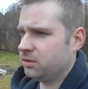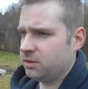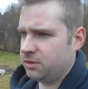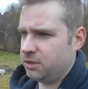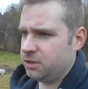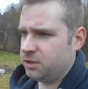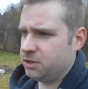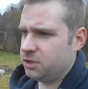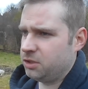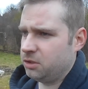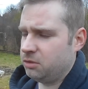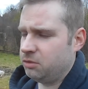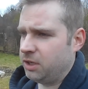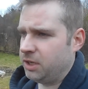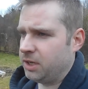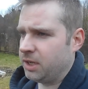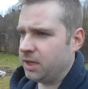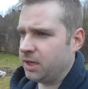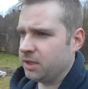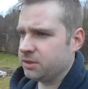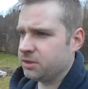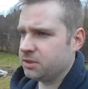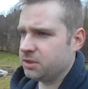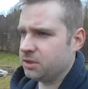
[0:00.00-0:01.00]
and the 2
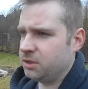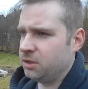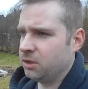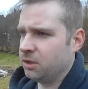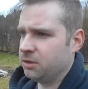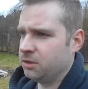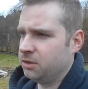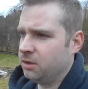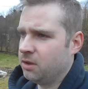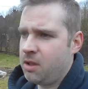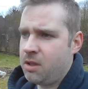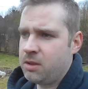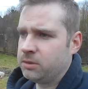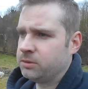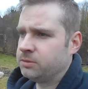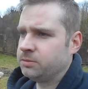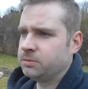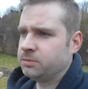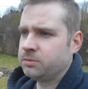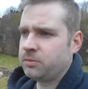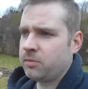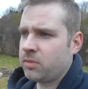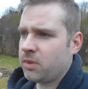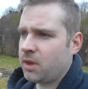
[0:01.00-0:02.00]
greenhouses are done,
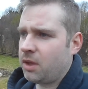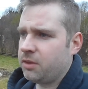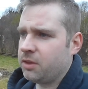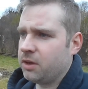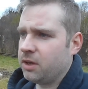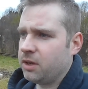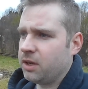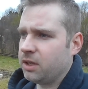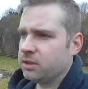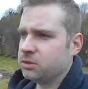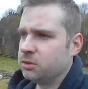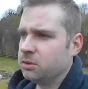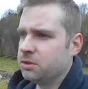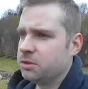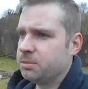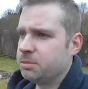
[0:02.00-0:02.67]
I think that's all the